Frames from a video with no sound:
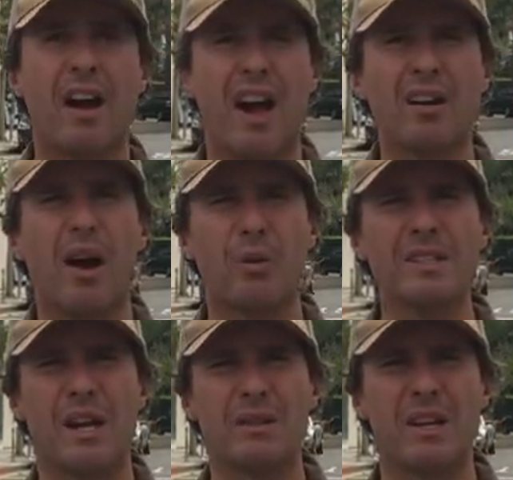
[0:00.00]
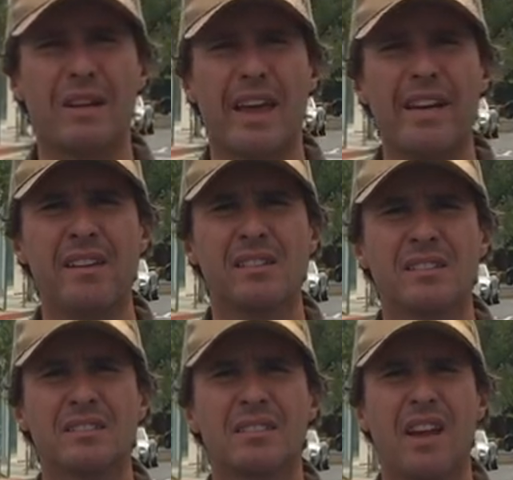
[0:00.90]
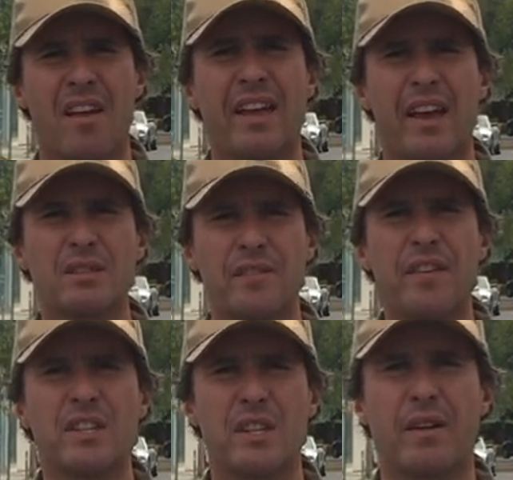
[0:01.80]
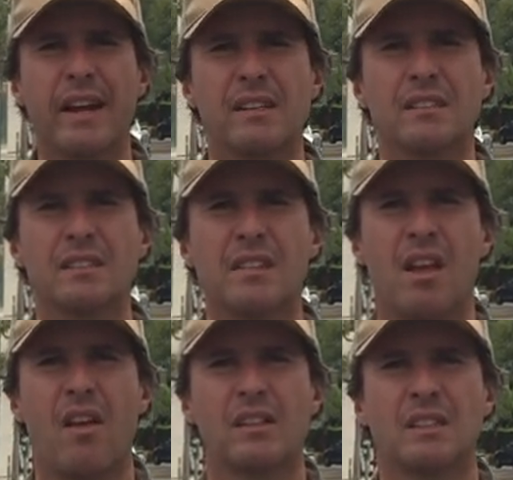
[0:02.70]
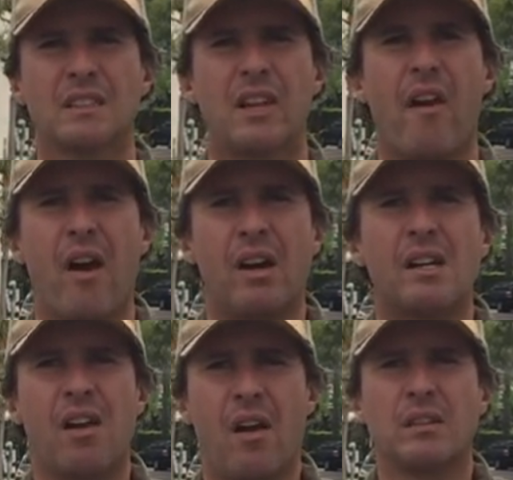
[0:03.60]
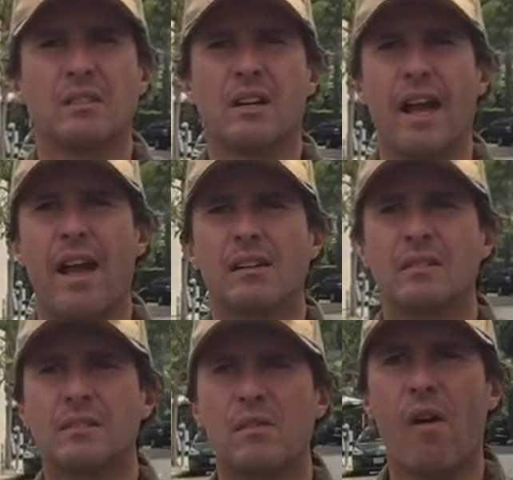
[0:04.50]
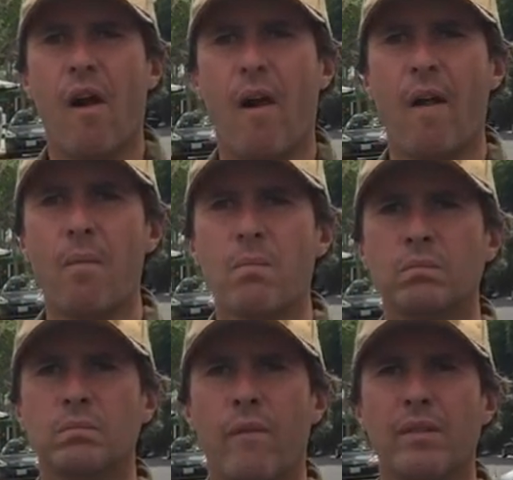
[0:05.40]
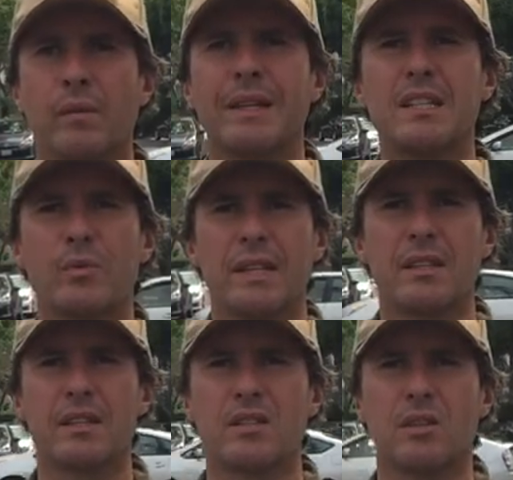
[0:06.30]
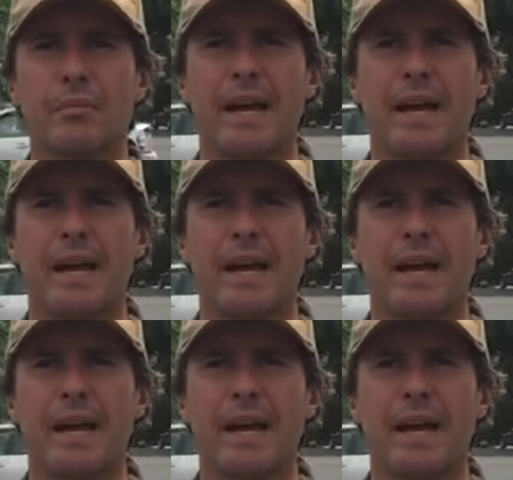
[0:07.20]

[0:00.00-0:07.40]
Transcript: how, how was that? Was that okay? That was excellent. Yeah, I mean, it was efficient, right? Very good teacher. Okay. Um, I'm let me just wait till this girl